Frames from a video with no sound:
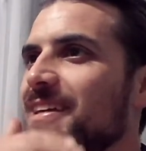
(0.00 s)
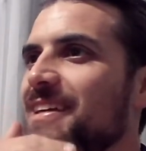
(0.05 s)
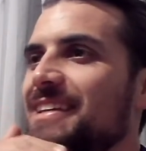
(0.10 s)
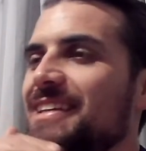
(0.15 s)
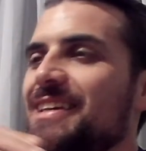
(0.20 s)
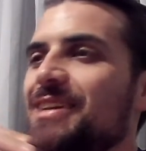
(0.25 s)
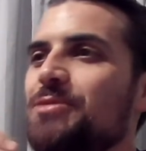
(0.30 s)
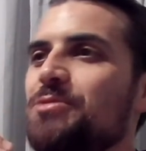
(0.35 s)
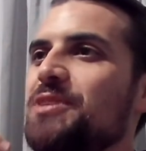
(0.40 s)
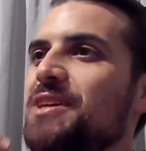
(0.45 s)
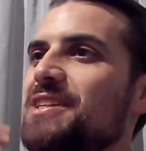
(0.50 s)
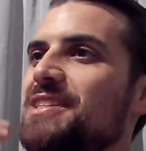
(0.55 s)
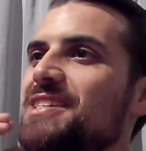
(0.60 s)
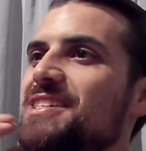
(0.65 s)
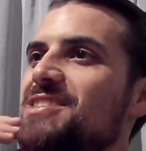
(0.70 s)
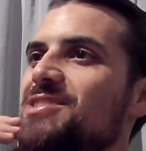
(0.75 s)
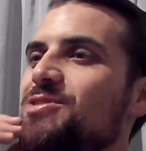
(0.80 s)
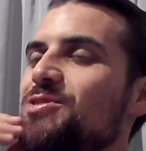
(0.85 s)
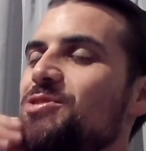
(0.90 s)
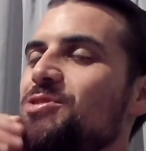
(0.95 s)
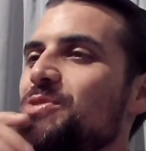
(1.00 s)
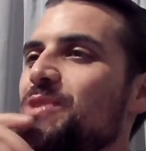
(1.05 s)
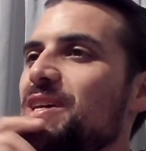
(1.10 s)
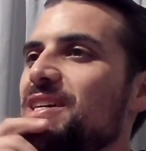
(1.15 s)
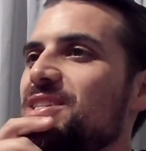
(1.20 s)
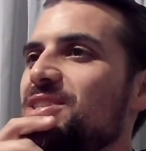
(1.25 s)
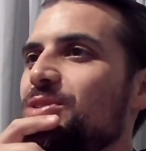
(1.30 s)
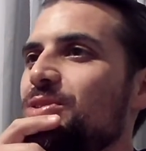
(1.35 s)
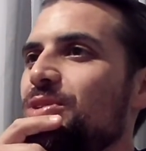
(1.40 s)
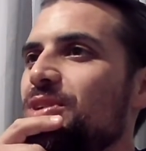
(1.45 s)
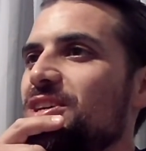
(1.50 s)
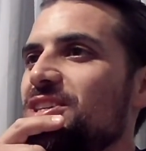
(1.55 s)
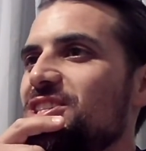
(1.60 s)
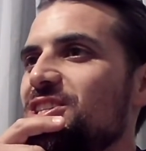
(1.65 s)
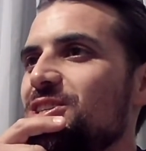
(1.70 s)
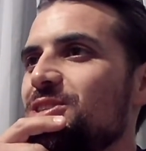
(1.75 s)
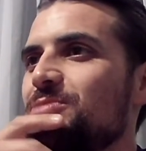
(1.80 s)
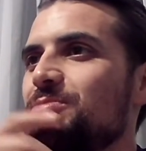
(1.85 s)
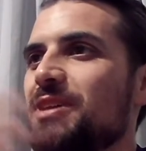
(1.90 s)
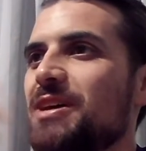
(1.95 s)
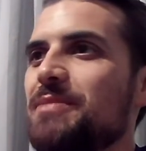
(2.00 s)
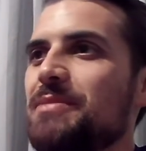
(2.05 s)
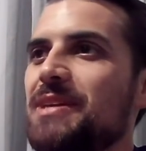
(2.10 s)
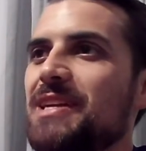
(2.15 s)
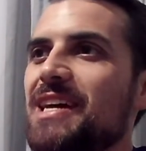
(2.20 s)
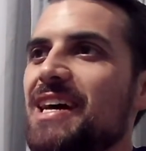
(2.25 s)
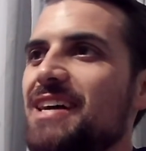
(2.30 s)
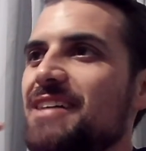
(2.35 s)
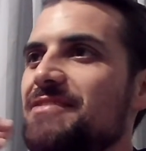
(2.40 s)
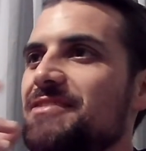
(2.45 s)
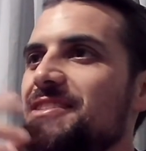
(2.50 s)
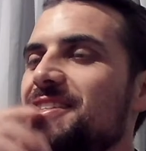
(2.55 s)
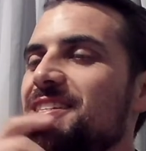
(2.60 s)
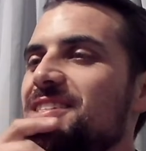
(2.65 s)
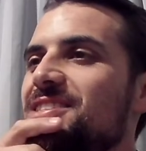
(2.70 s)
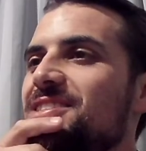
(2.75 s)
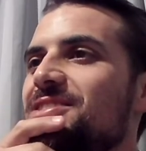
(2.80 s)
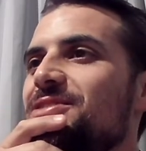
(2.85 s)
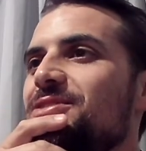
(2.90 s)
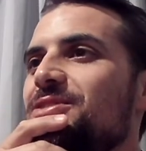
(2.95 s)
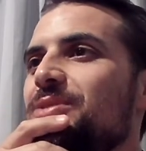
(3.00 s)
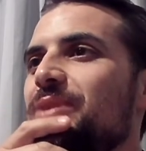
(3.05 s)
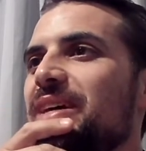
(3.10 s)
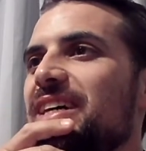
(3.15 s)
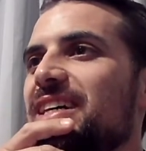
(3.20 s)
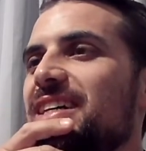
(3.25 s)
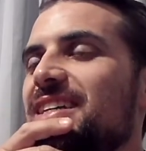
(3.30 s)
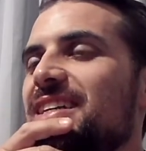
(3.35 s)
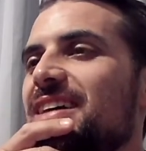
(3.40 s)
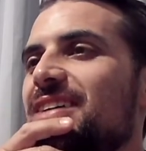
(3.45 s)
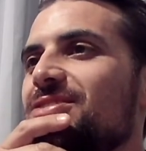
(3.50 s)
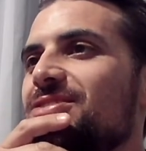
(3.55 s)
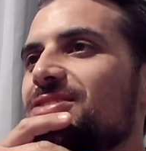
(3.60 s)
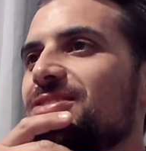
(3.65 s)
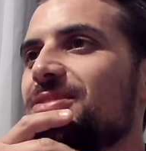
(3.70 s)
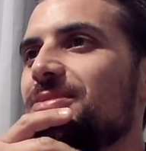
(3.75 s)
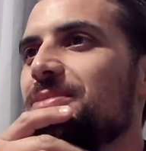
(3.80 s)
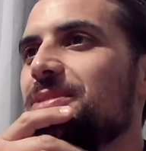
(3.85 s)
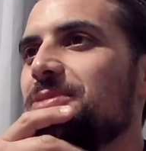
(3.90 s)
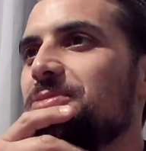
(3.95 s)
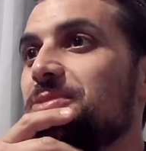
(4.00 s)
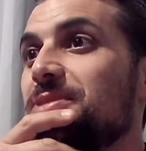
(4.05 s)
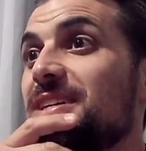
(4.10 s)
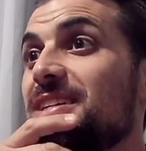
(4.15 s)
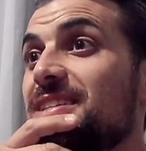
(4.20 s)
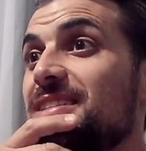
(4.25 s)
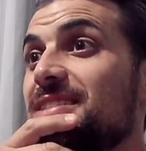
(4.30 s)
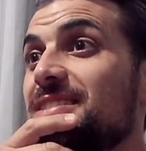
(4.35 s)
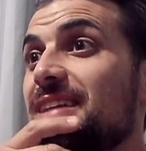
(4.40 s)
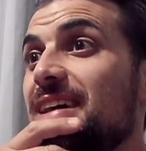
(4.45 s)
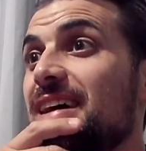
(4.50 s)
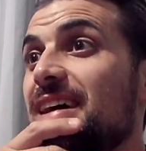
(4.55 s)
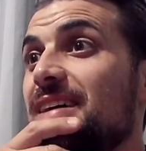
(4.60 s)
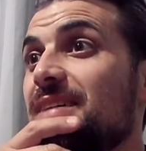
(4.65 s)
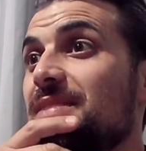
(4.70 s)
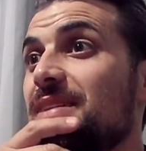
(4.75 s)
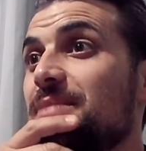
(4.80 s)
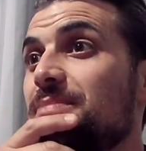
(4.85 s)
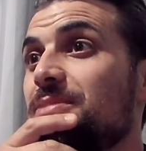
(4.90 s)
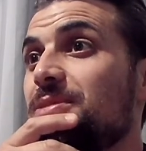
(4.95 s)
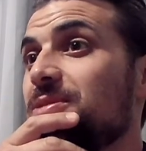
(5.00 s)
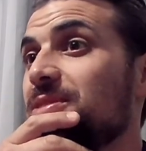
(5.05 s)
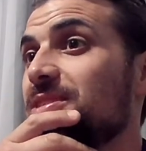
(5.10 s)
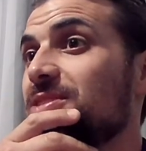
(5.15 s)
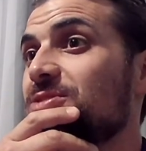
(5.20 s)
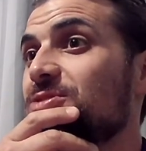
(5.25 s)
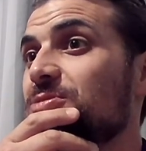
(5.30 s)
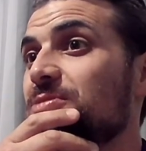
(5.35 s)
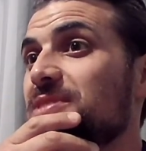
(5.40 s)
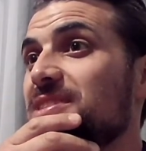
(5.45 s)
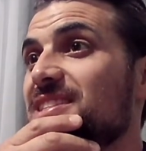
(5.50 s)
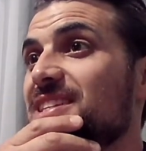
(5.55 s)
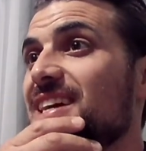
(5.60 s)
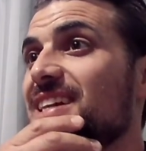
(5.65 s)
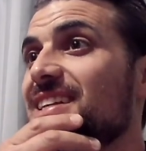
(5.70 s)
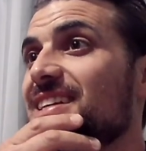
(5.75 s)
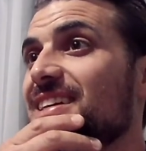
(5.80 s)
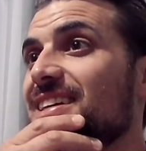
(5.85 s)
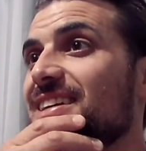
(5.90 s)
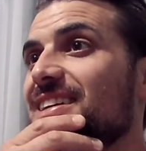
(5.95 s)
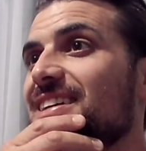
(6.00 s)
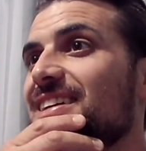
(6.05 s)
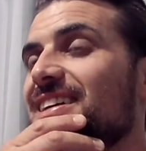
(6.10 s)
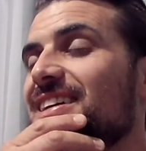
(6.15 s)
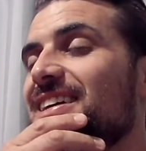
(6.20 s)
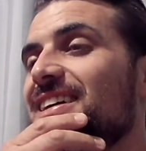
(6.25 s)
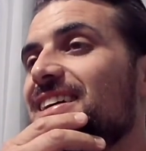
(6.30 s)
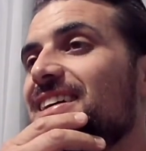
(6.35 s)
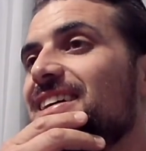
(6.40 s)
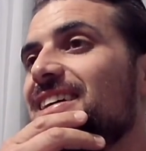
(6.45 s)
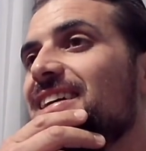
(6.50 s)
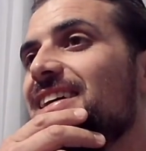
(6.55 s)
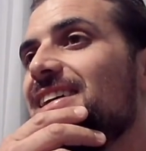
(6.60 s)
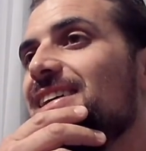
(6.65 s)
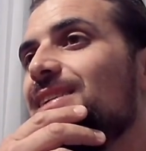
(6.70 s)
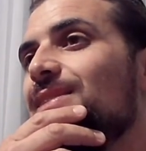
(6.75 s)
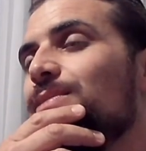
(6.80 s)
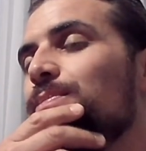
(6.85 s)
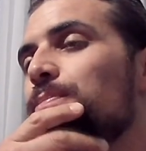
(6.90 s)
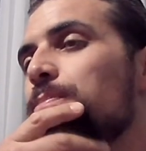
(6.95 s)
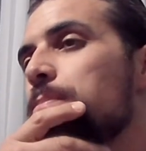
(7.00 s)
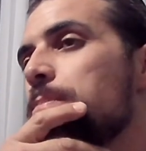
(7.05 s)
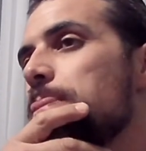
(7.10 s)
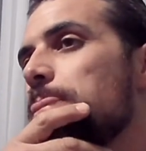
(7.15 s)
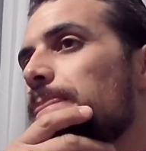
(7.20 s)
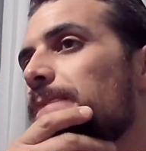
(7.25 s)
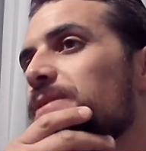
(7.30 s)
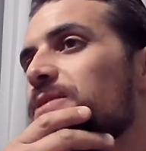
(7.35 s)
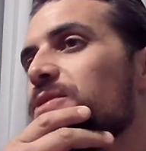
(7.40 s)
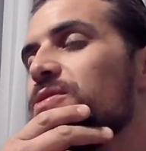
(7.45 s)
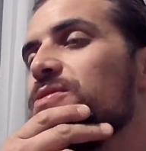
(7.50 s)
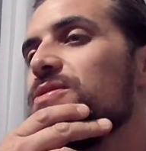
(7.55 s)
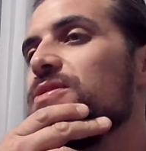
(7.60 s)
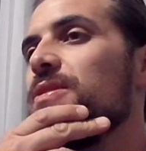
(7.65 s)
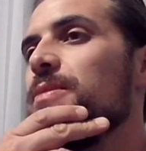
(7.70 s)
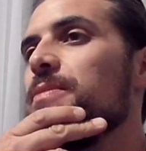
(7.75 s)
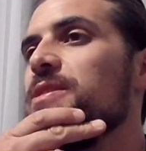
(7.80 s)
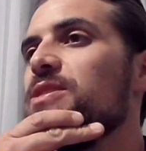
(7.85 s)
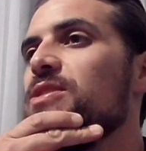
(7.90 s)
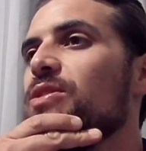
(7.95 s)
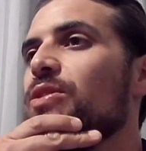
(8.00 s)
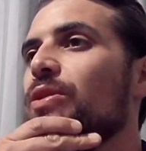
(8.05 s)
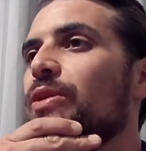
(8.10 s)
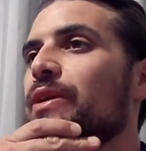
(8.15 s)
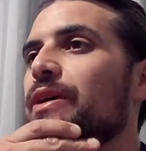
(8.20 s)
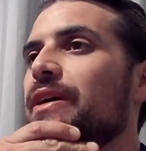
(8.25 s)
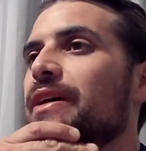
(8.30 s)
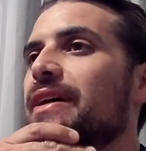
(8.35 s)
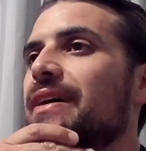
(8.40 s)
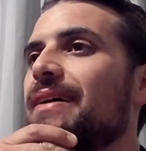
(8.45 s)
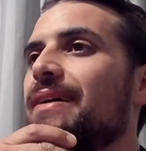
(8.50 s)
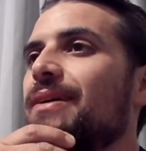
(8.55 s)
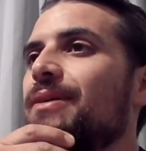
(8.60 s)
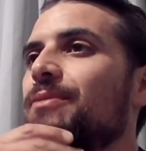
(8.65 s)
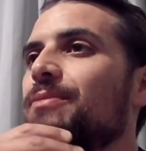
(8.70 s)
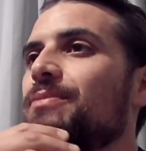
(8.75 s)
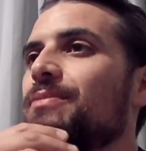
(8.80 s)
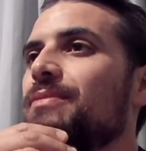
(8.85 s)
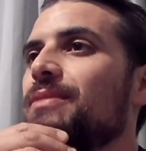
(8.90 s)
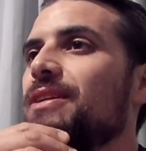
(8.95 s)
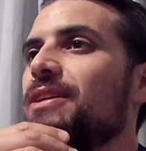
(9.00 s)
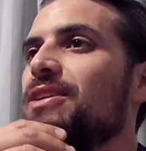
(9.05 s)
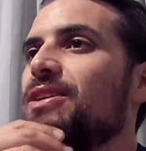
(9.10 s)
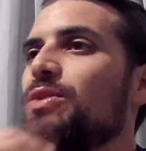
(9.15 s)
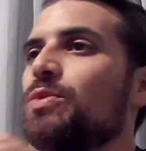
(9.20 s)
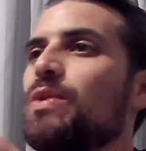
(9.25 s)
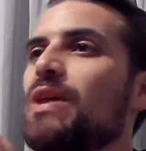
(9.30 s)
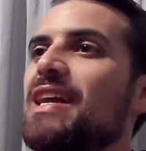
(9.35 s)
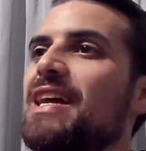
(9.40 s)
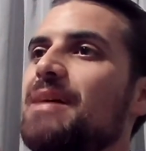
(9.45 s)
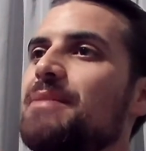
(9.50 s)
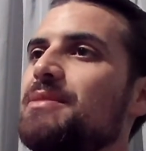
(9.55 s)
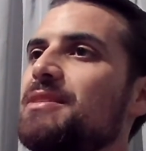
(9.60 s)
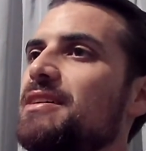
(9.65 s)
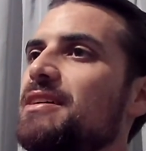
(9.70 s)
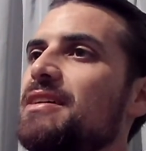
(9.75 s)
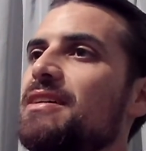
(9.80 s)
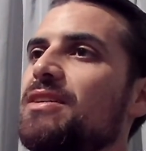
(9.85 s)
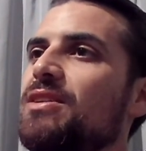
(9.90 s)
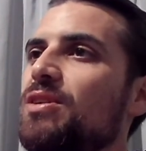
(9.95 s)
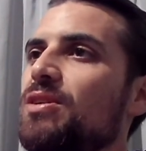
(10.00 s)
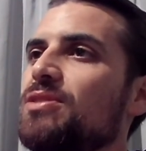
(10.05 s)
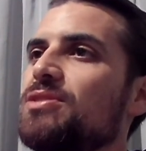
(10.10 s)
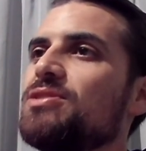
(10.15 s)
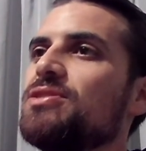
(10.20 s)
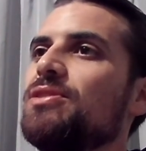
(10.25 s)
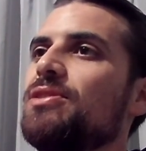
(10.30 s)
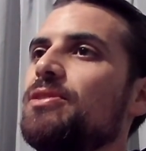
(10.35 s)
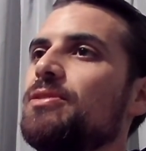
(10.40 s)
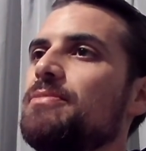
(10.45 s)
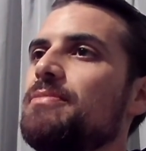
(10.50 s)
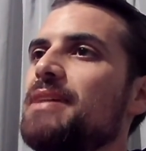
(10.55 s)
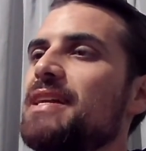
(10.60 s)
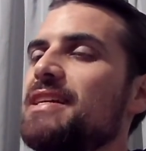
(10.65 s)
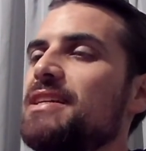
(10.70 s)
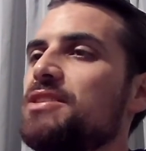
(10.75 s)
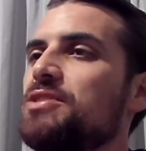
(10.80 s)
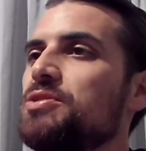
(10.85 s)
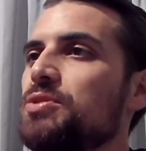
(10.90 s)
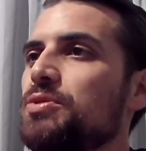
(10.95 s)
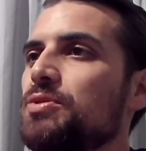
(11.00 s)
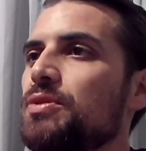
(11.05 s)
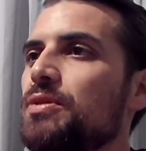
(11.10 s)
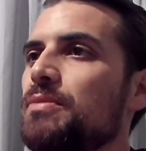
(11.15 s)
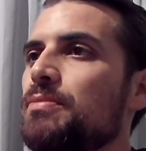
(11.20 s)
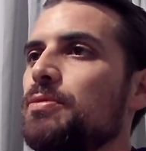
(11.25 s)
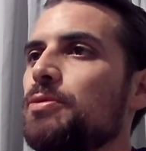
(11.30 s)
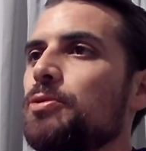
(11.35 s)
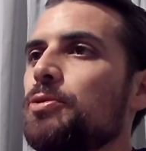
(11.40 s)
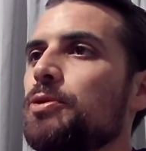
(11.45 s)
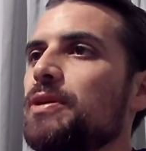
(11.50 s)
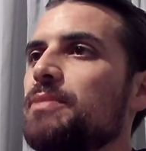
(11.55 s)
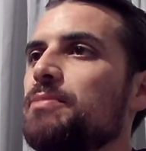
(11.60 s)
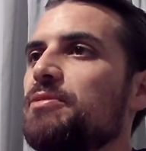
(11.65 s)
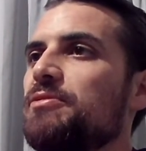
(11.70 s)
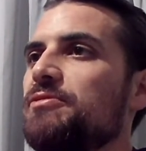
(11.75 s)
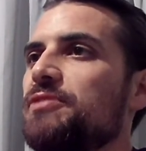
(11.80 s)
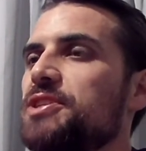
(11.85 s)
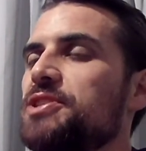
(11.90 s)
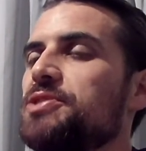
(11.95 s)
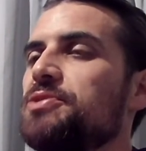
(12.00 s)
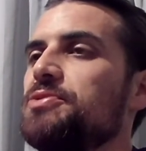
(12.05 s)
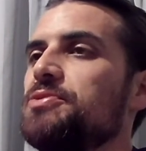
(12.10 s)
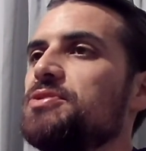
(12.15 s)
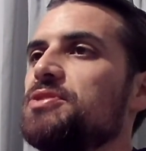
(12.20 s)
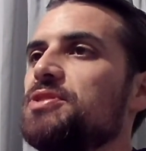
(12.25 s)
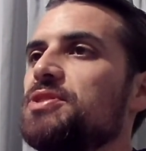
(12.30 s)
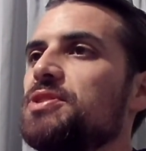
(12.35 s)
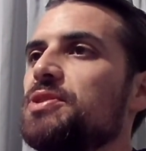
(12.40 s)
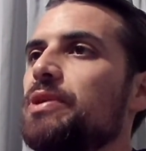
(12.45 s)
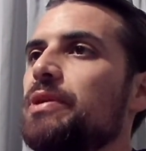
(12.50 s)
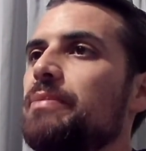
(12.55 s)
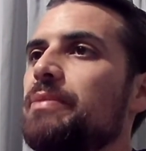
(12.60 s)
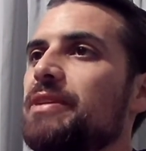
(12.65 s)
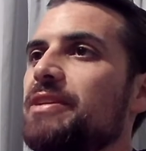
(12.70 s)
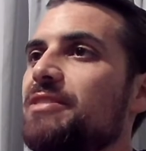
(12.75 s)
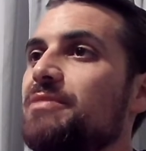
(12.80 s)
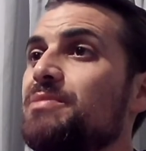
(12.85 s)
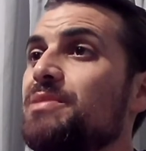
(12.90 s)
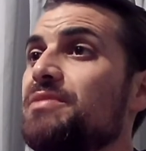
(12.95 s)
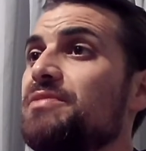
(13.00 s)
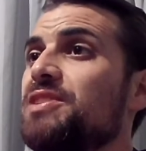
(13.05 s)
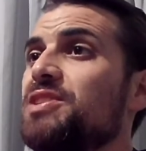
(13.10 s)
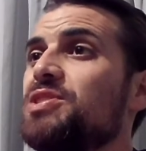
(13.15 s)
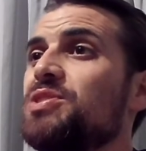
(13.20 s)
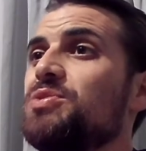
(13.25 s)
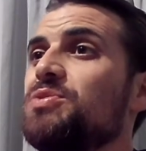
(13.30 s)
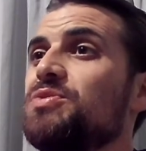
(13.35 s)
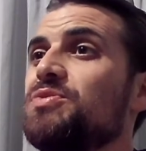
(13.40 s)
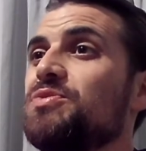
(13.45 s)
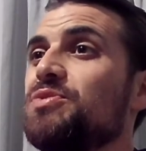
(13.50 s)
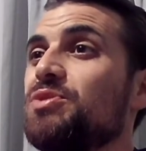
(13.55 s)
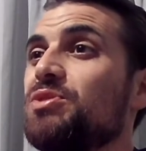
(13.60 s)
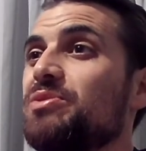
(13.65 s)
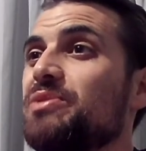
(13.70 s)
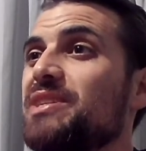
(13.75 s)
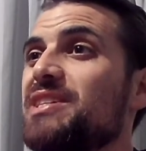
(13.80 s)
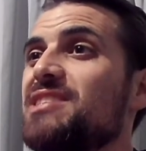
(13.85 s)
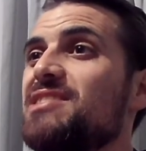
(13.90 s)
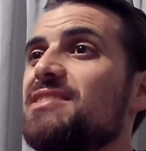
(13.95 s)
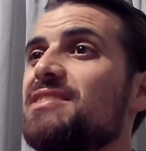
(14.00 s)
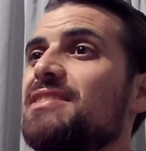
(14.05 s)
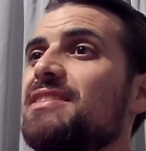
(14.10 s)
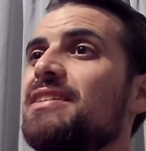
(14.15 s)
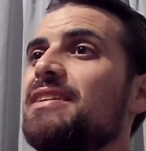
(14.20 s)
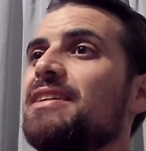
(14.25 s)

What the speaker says: we've had decent earthquakes in Christchurch, but I mean, hey, if a decent earthquake hit Nelson, I mean, would that building still be standing? You gotta weigh it up. Yeah, it costs a lot of money to employ professionals to do it, but they're professionals for a reason.